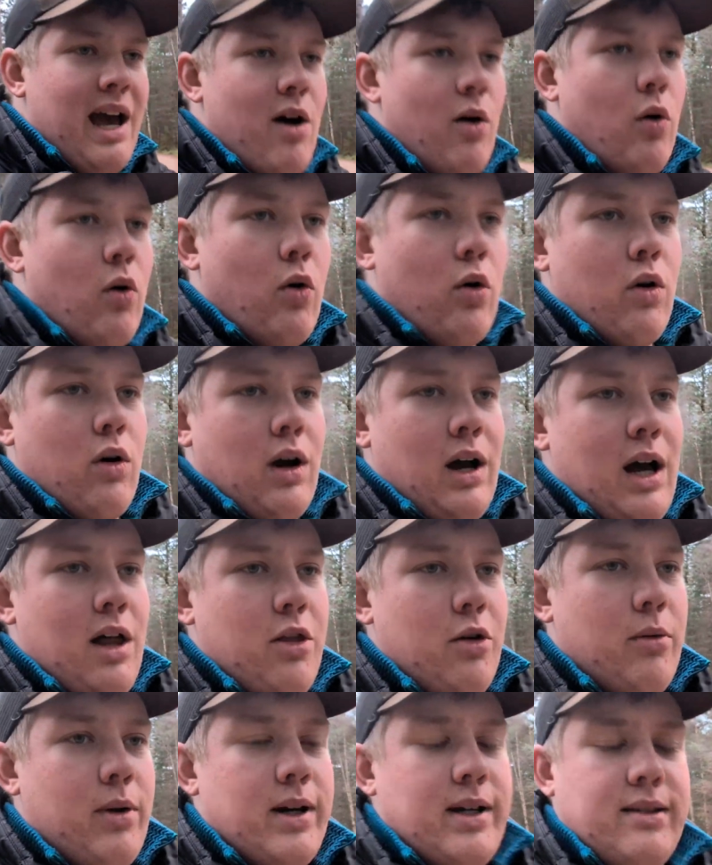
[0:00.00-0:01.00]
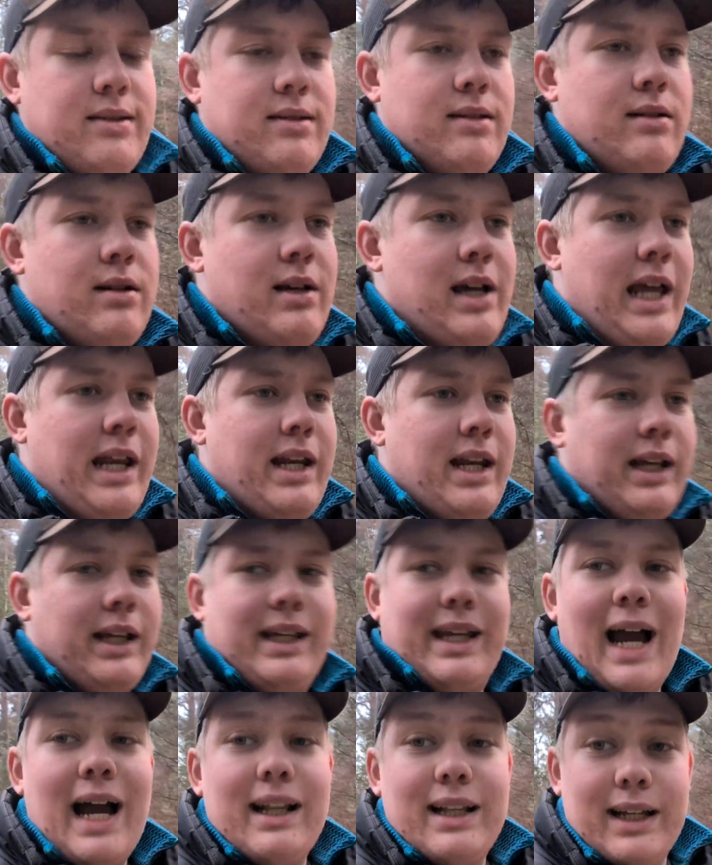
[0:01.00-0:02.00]
or otherwise in
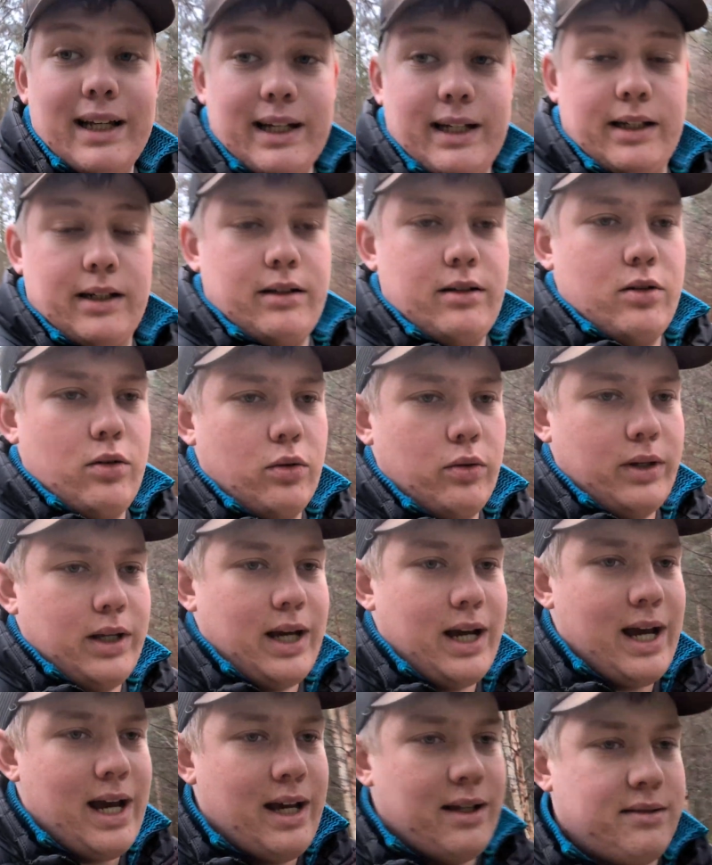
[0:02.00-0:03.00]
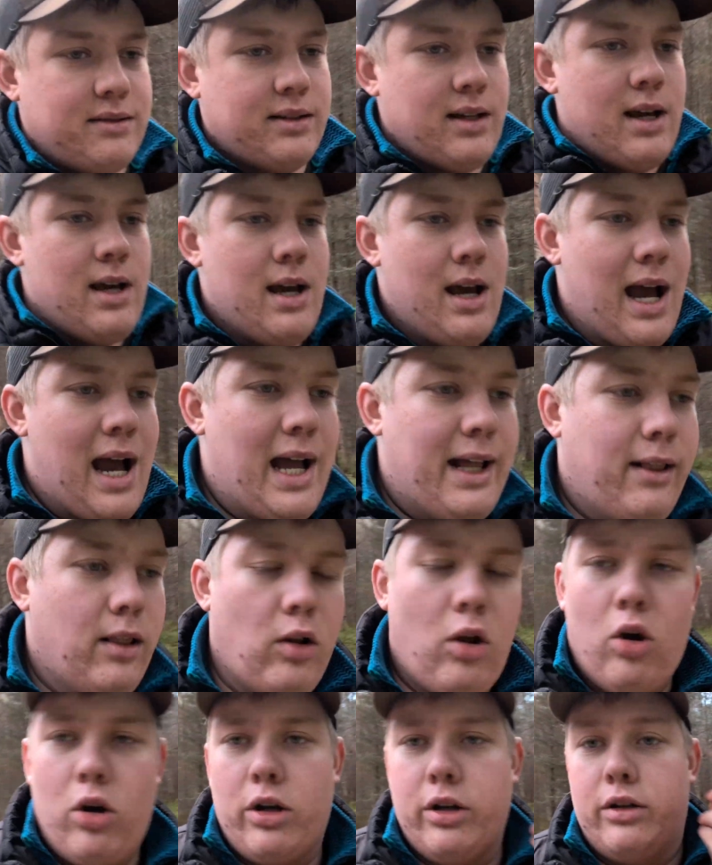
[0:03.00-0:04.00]
Gaelic known as An
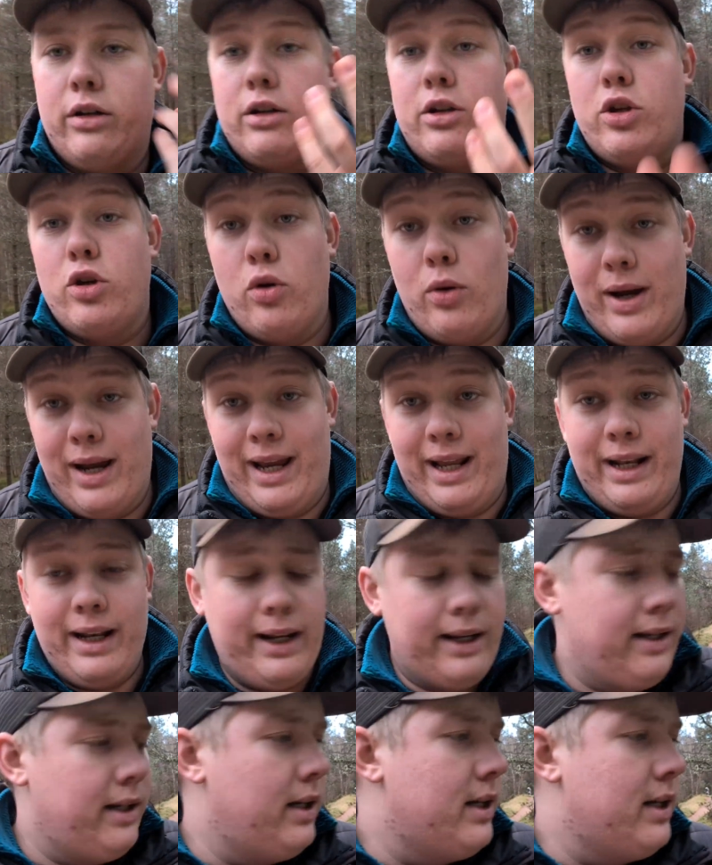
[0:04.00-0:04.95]
Lochan Uaine.